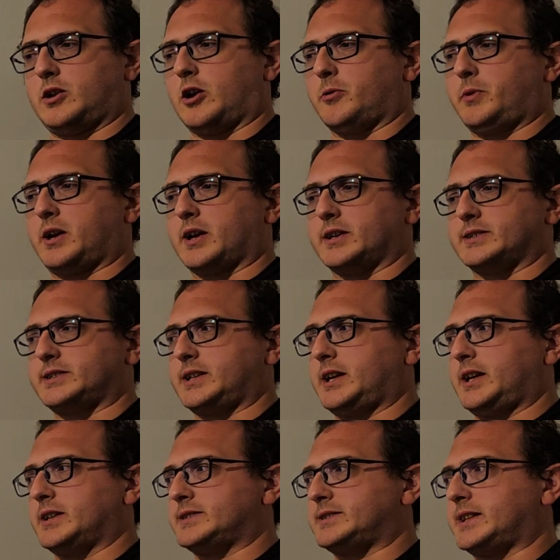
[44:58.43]
No, because
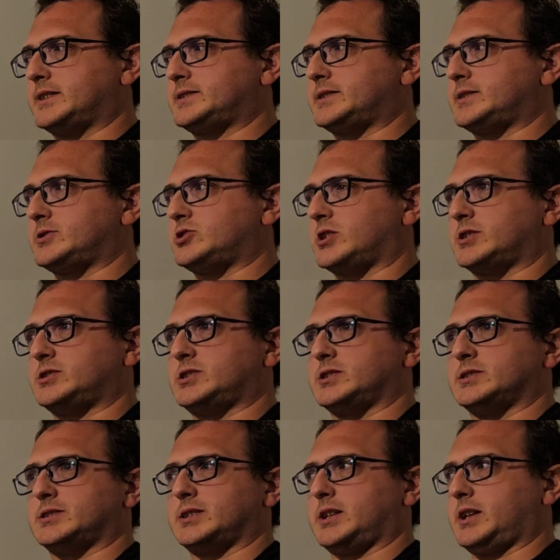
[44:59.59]
it says in
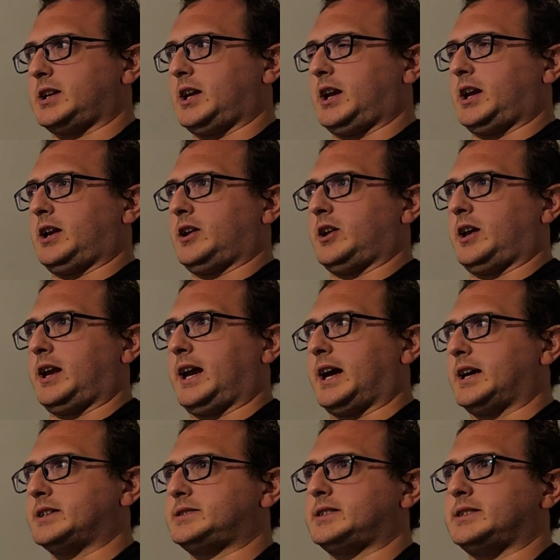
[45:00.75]
Judges, he
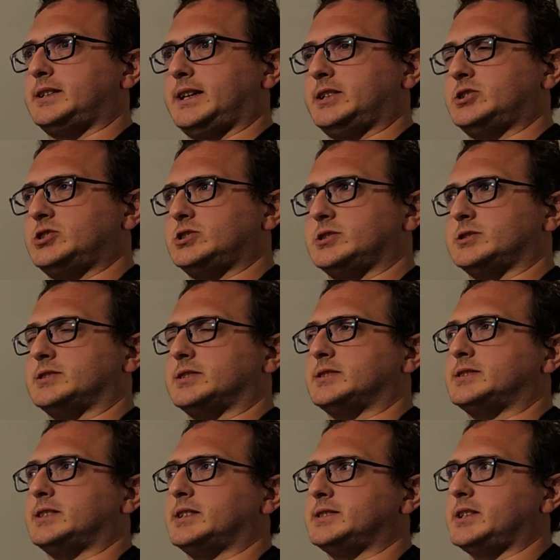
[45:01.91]
has the nations. It
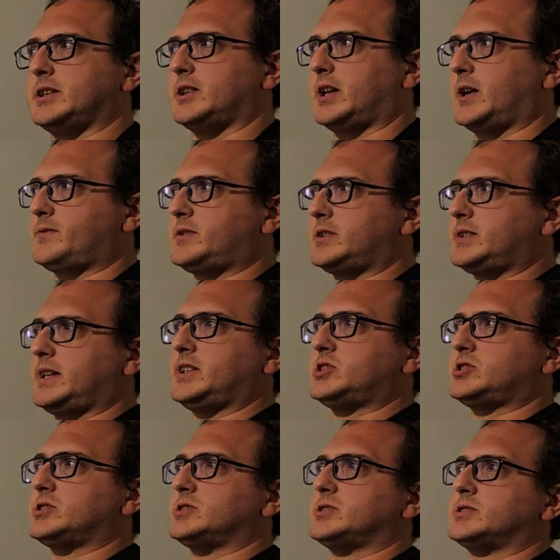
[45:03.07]
says he left the
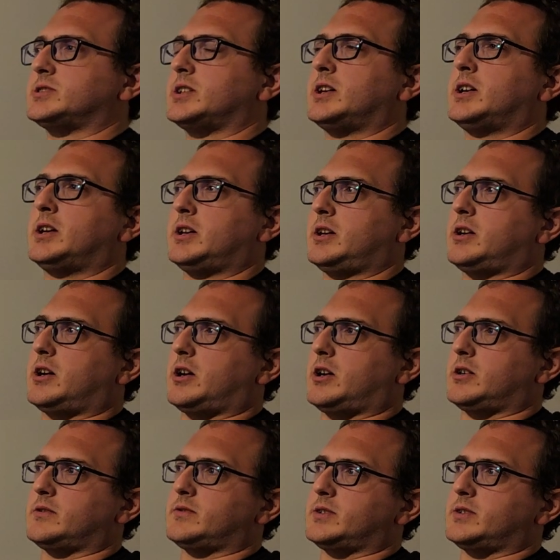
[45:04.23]
nations of